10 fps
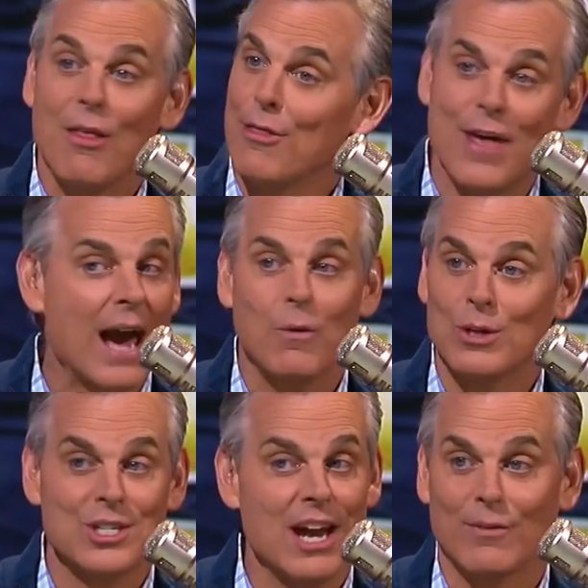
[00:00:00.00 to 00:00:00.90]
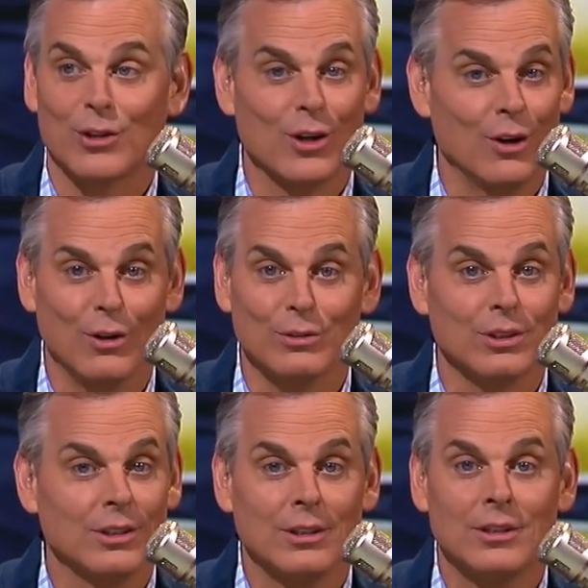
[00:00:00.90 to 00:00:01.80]
That was never
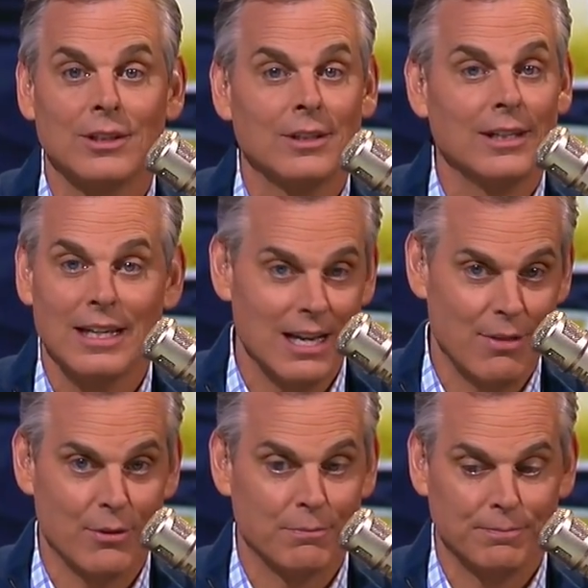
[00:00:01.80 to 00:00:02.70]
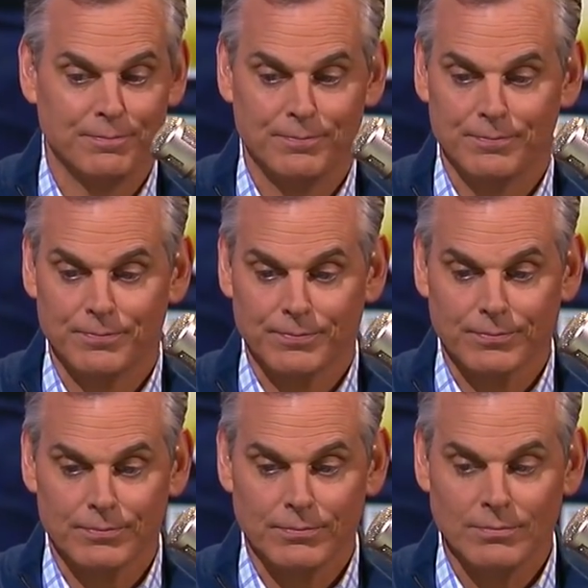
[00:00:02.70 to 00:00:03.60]
called either.
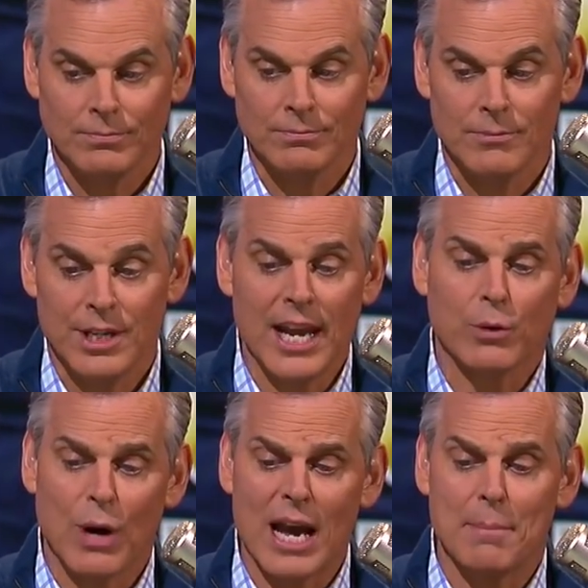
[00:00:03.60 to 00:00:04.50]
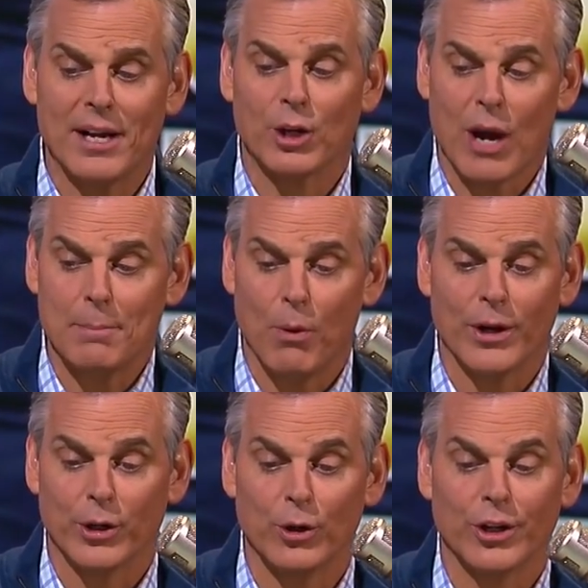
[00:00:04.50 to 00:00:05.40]
Nick Wright made a great
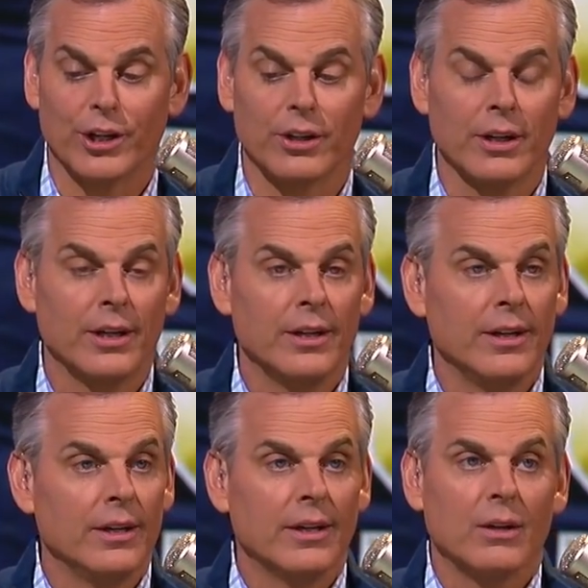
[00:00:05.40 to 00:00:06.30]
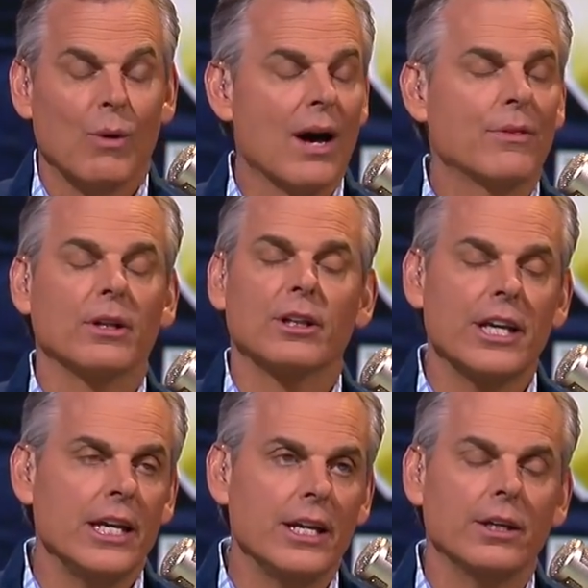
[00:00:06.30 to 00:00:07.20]
point earlier why the
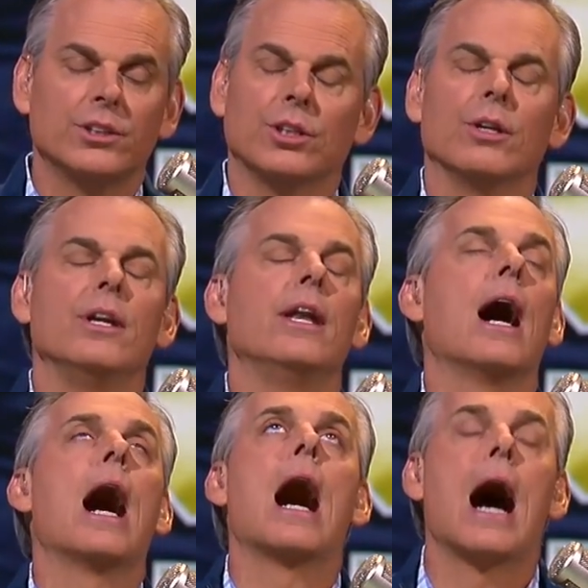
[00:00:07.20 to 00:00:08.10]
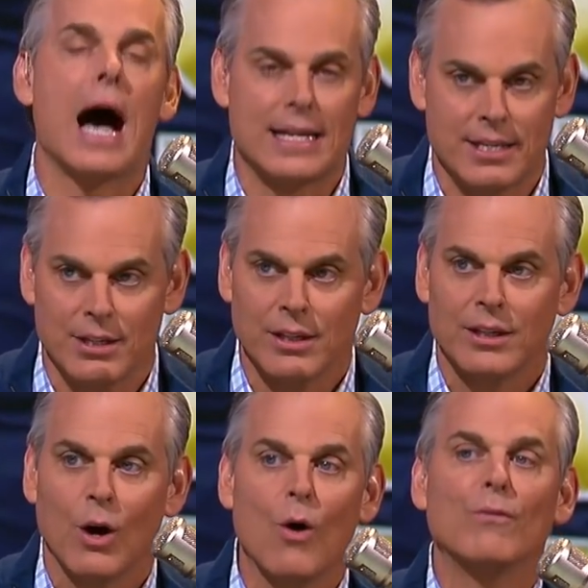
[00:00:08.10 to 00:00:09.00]
league should not
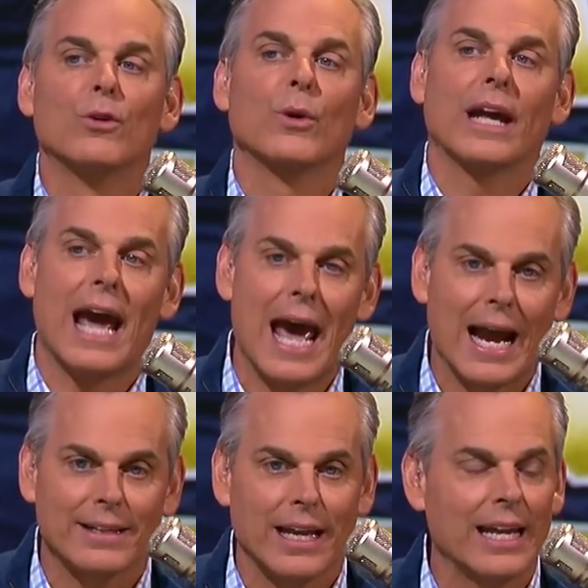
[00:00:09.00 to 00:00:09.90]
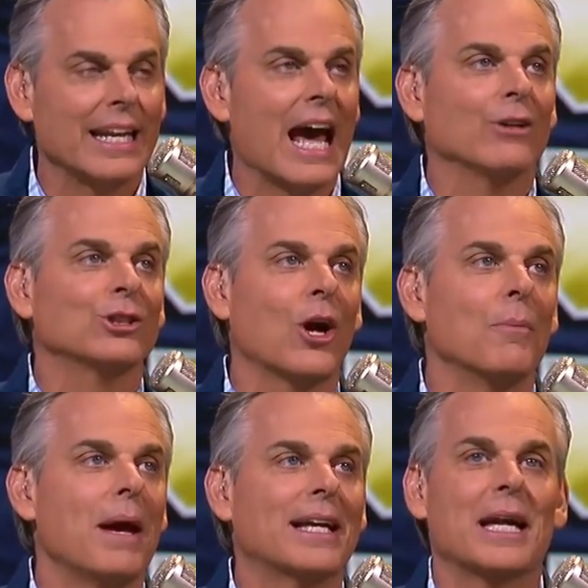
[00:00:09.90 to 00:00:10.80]
overreact and now
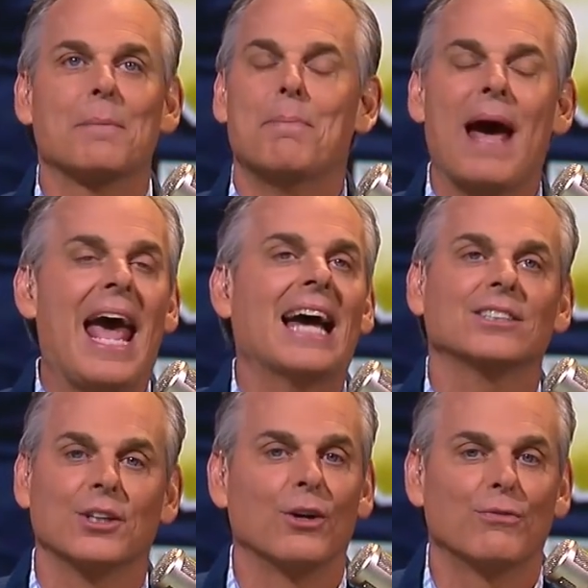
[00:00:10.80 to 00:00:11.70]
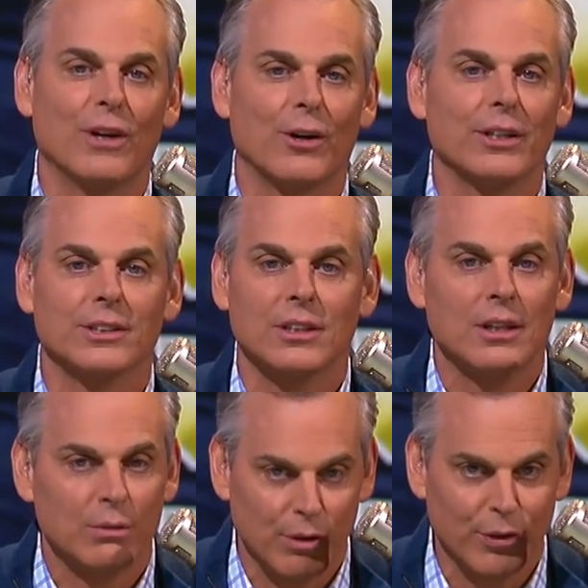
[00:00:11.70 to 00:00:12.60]
start making pass interference
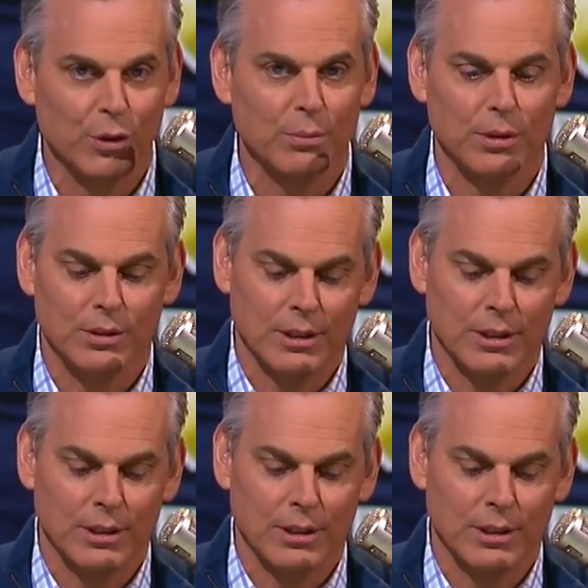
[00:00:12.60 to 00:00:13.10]
reviewable.